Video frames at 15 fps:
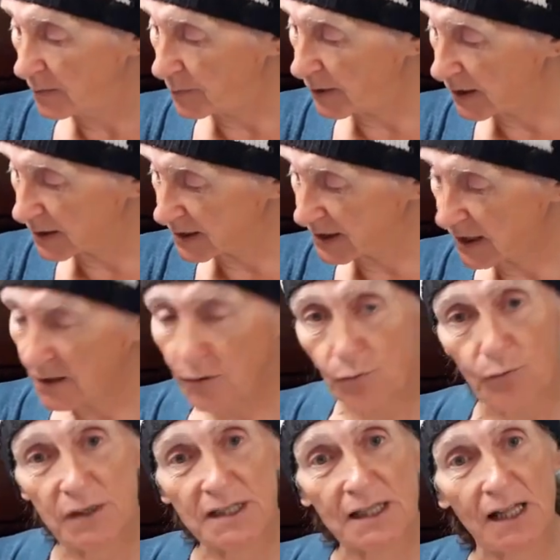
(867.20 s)
But uh,
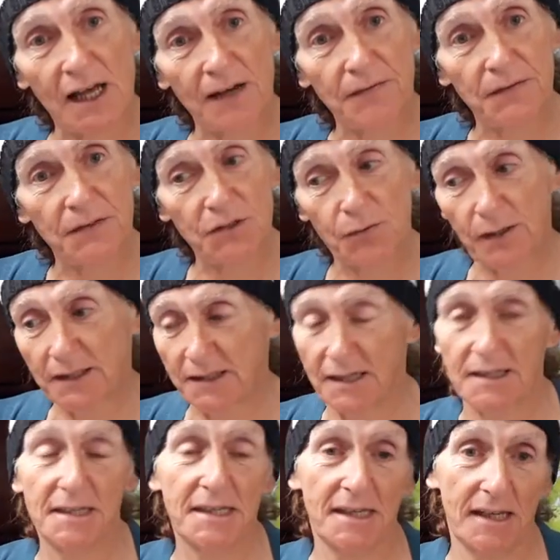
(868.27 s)
we shall have to wait
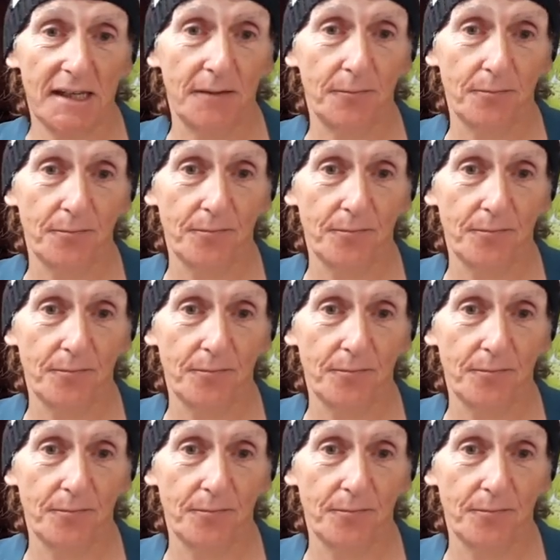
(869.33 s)
and see.